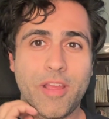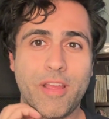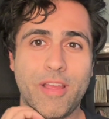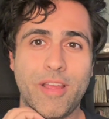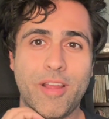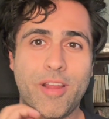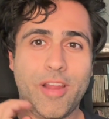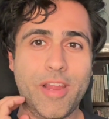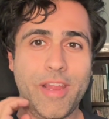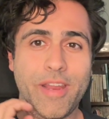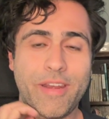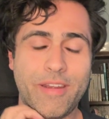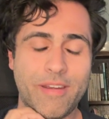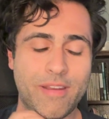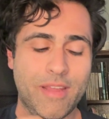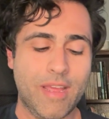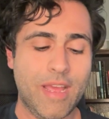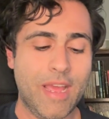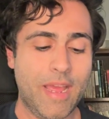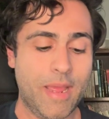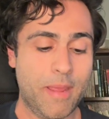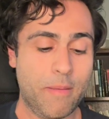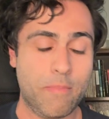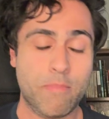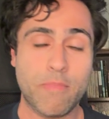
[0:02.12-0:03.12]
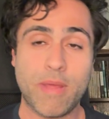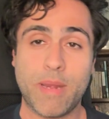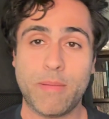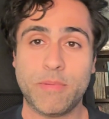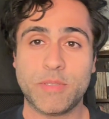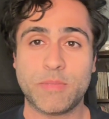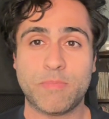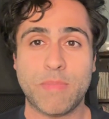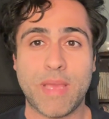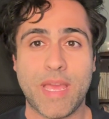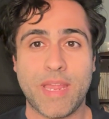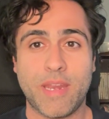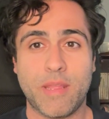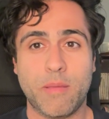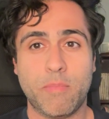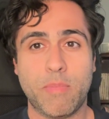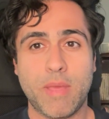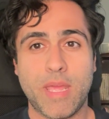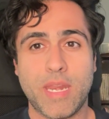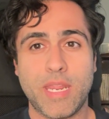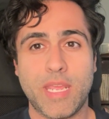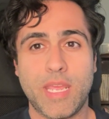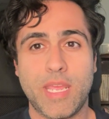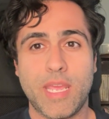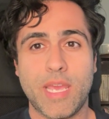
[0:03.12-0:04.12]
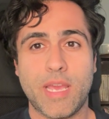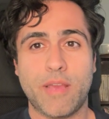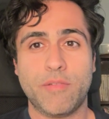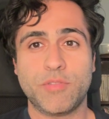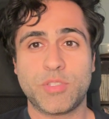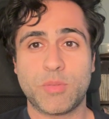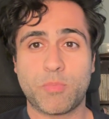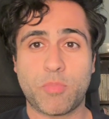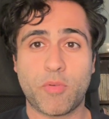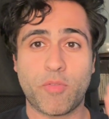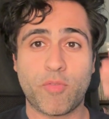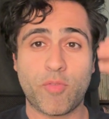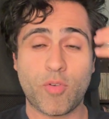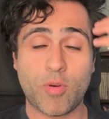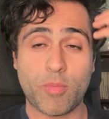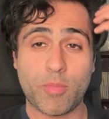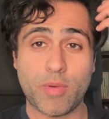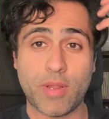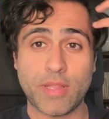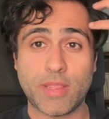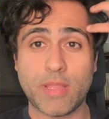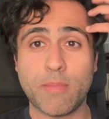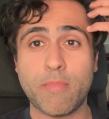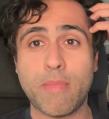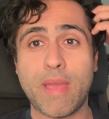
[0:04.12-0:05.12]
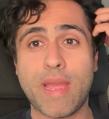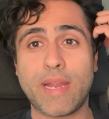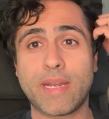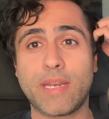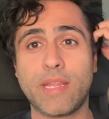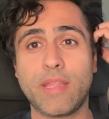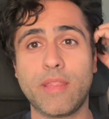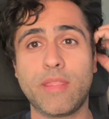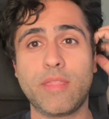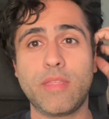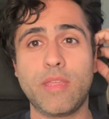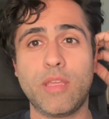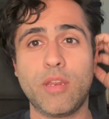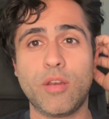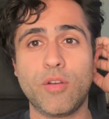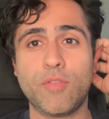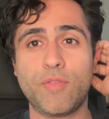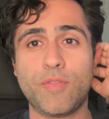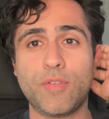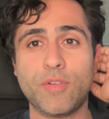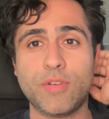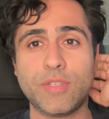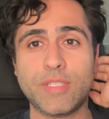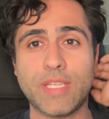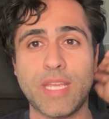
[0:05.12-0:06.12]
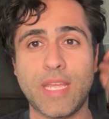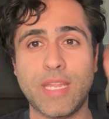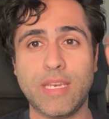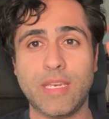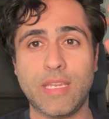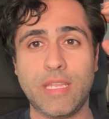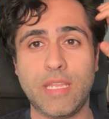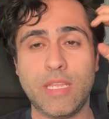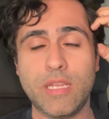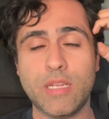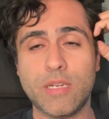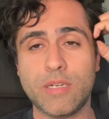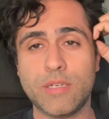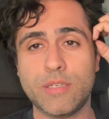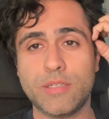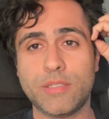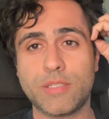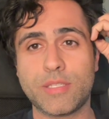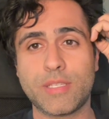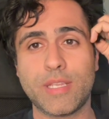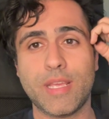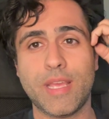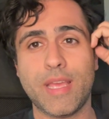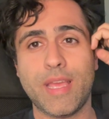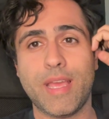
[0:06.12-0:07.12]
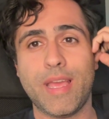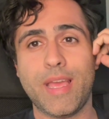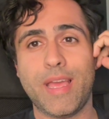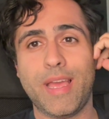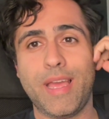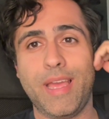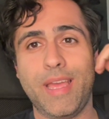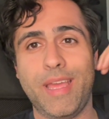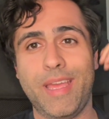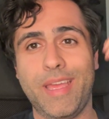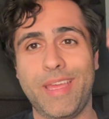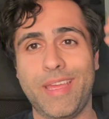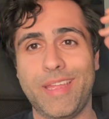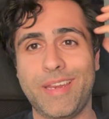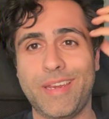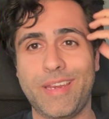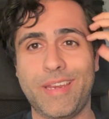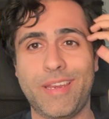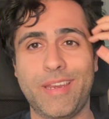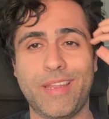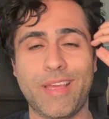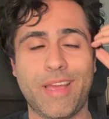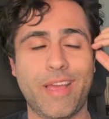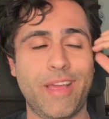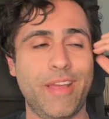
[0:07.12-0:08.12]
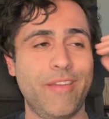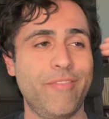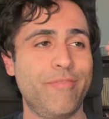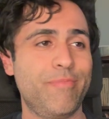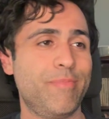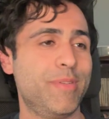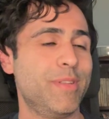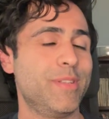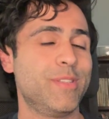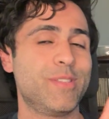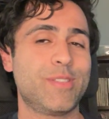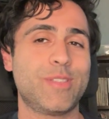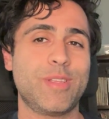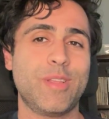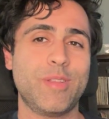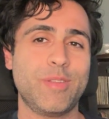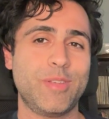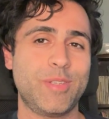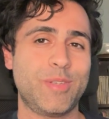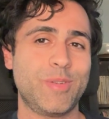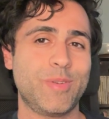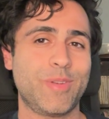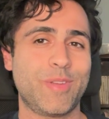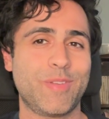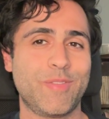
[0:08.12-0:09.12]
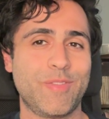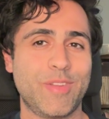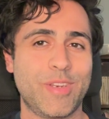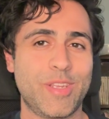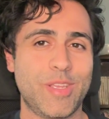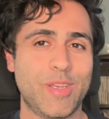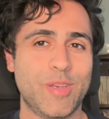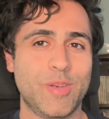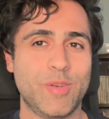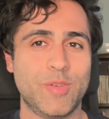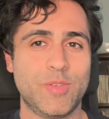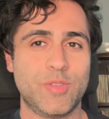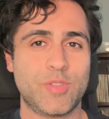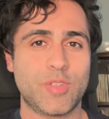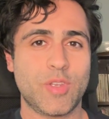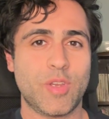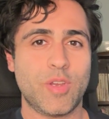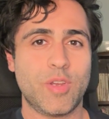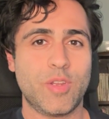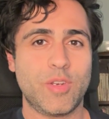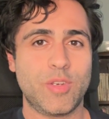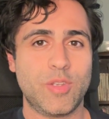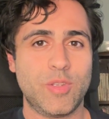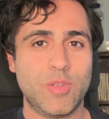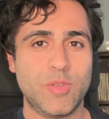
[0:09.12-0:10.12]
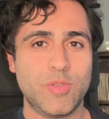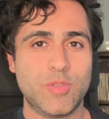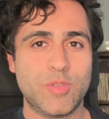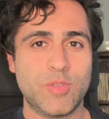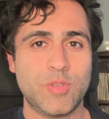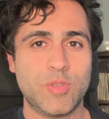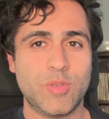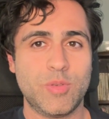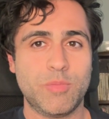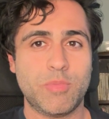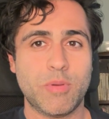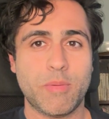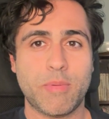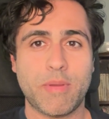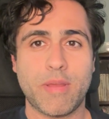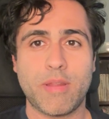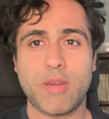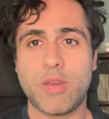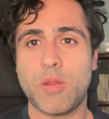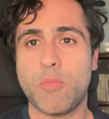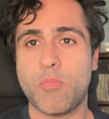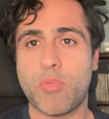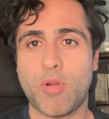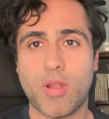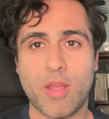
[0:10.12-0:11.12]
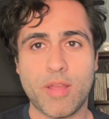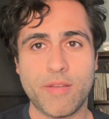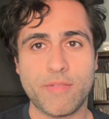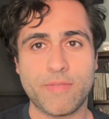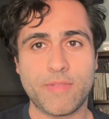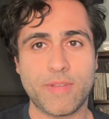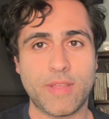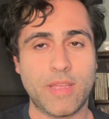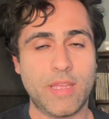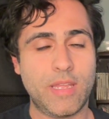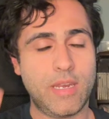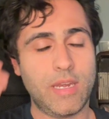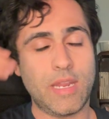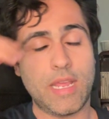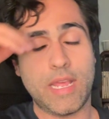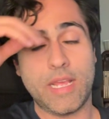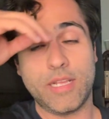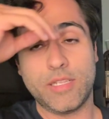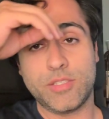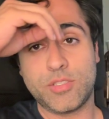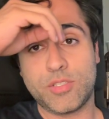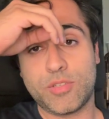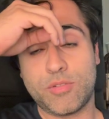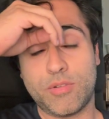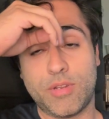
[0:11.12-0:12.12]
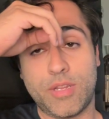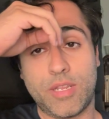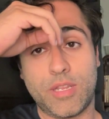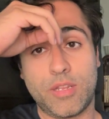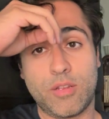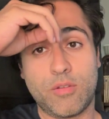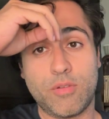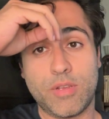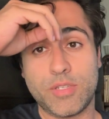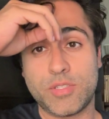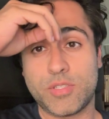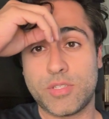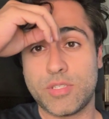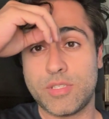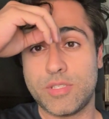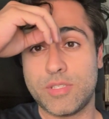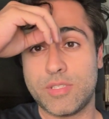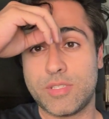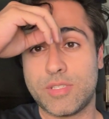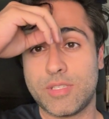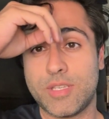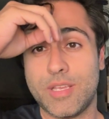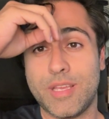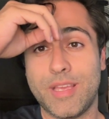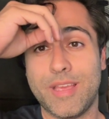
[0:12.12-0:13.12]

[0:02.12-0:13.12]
All right. Hi, my name is Matt Abedi. I was a performer at the Magnet Theater for 10 years, and I've been slowly doing videos on YouTube about improv and answering questions